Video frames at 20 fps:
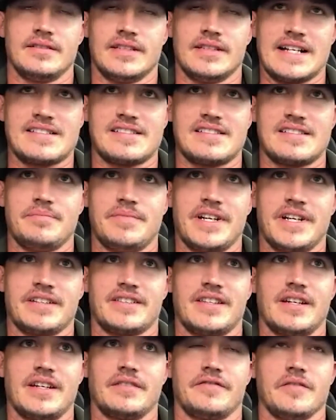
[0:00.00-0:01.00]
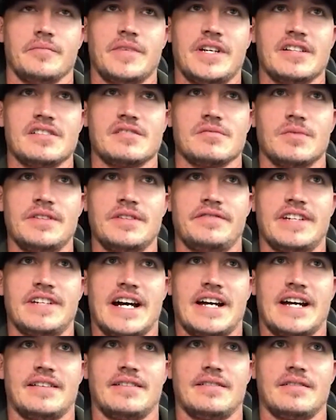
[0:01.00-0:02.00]
that's the big thing for me is we've
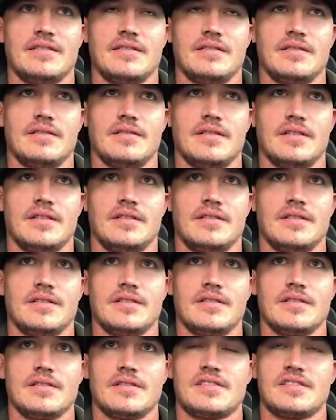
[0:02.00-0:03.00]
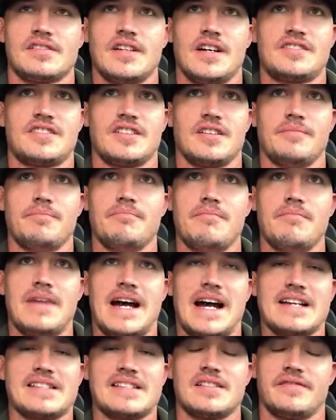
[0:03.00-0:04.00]
got such a
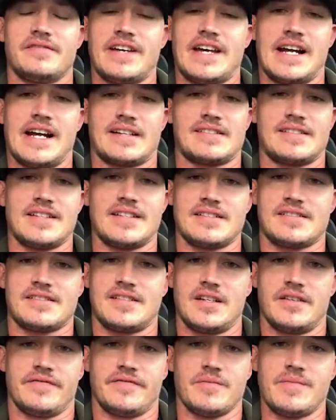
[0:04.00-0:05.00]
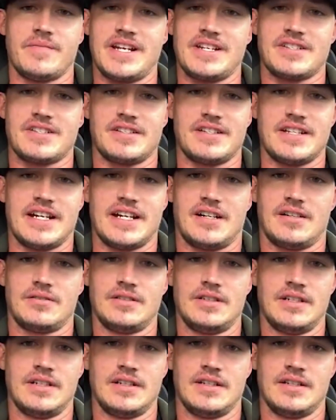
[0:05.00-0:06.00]
massive access to information now
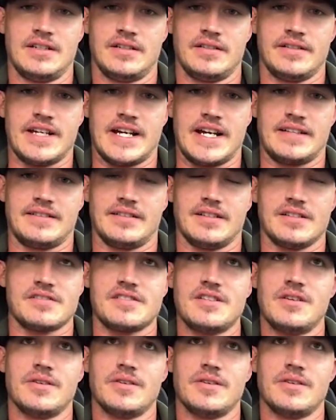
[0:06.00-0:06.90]
that there's no